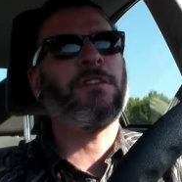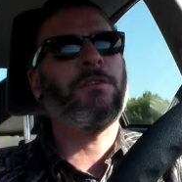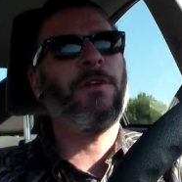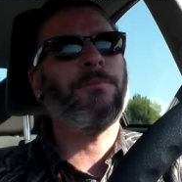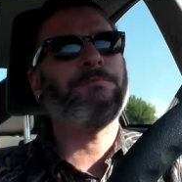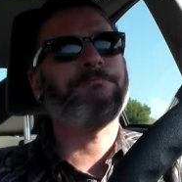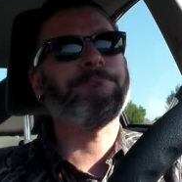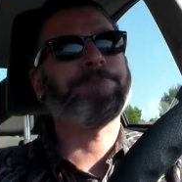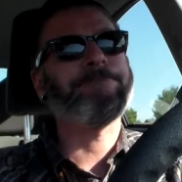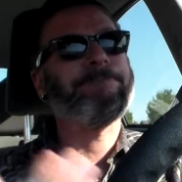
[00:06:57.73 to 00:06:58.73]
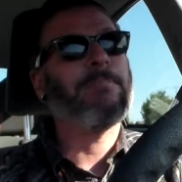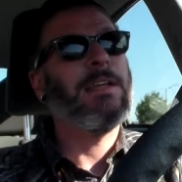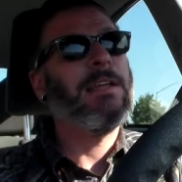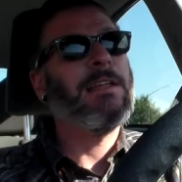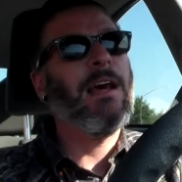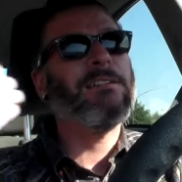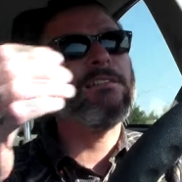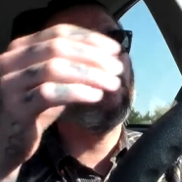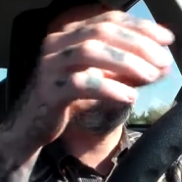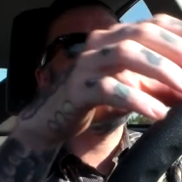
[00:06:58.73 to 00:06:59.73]
on their own.
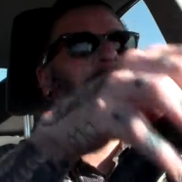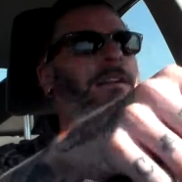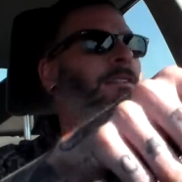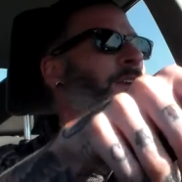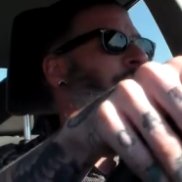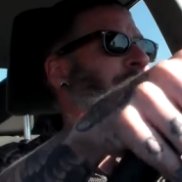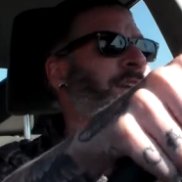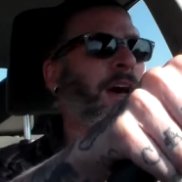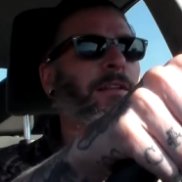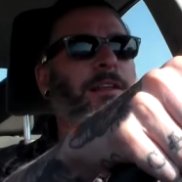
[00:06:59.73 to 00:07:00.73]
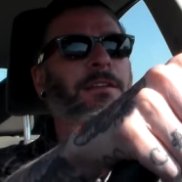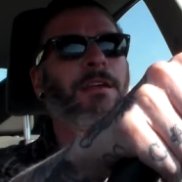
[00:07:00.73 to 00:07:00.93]
That's in a long shot. In